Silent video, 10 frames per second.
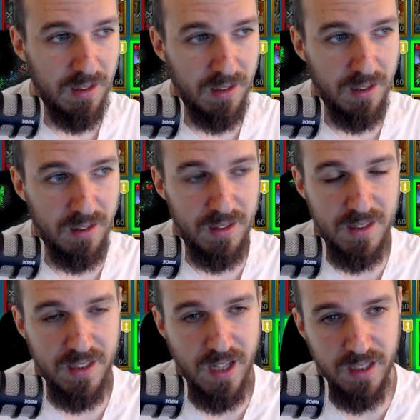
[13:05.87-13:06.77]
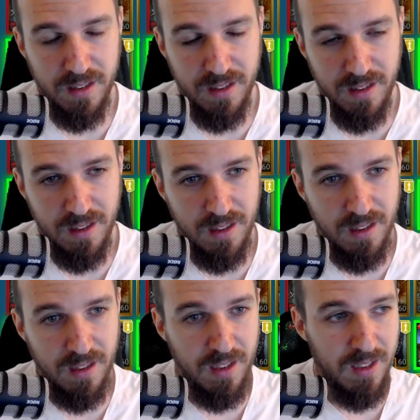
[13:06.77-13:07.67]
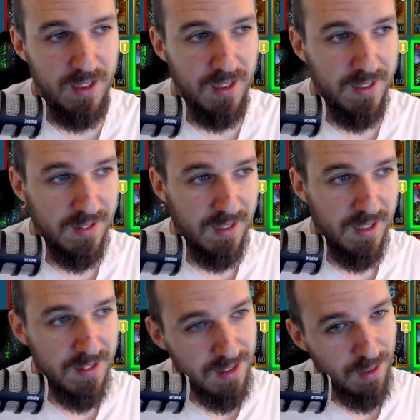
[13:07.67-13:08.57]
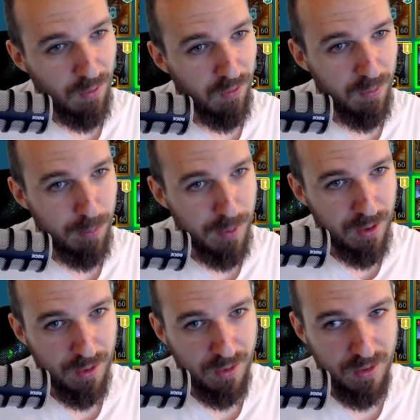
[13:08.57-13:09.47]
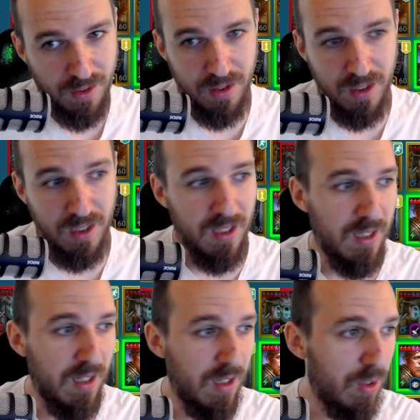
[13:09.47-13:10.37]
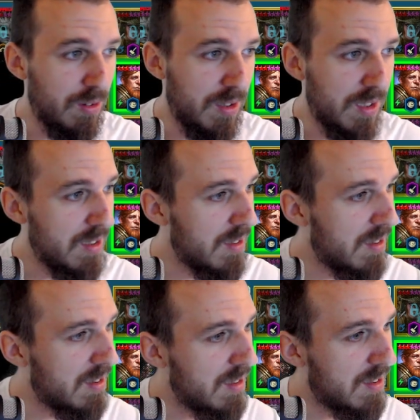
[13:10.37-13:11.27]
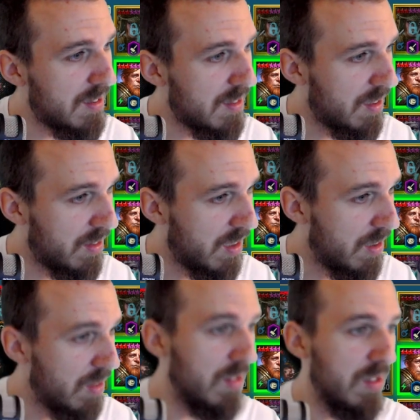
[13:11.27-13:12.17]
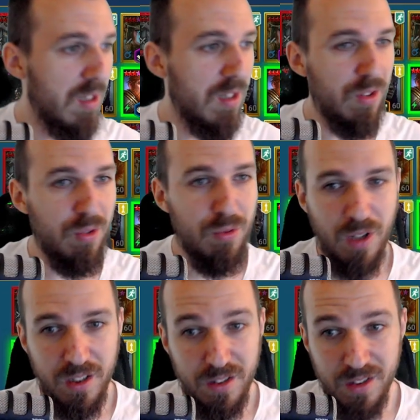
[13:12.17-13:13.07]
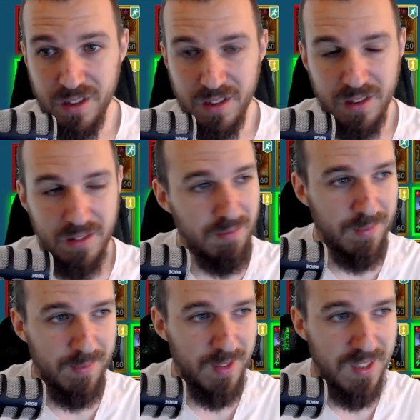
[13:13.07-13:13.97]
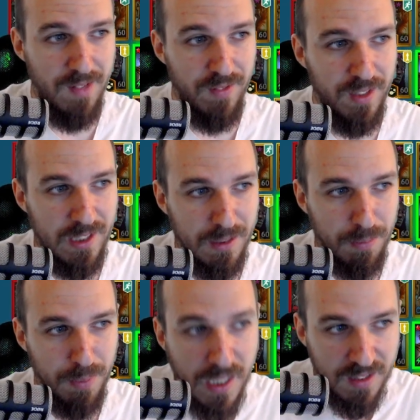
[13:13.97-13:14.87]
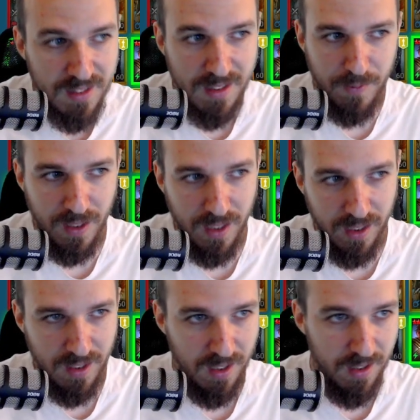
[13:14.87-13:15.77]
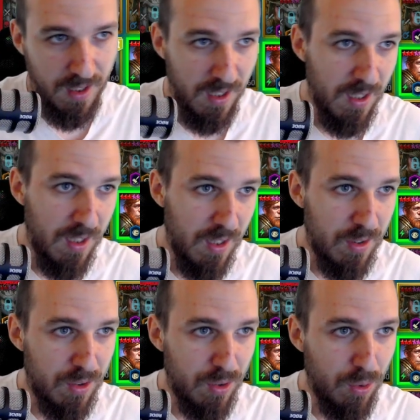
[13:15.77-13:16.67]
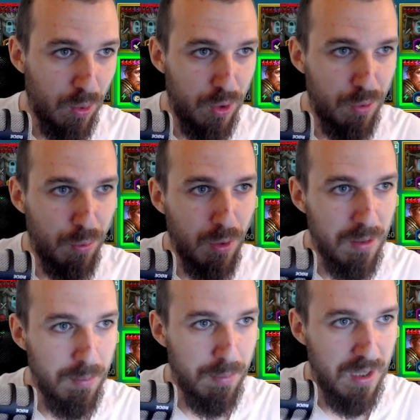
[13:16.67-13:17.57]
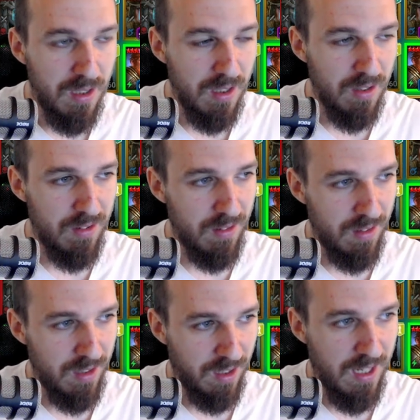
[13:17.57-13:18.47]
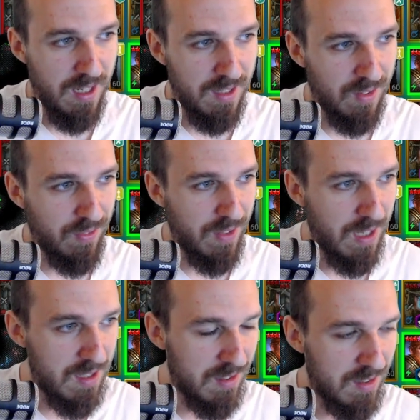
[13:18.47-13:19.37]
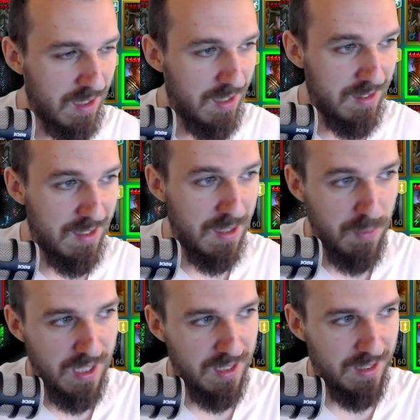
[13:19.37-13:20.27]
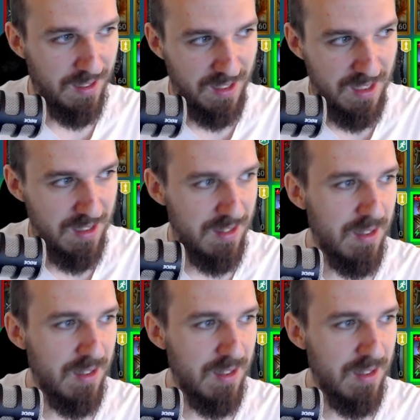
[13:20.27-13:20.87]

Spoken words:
stat intensive because Odin sits around 270 speed, something like that. So you want to be like as fast as him at least.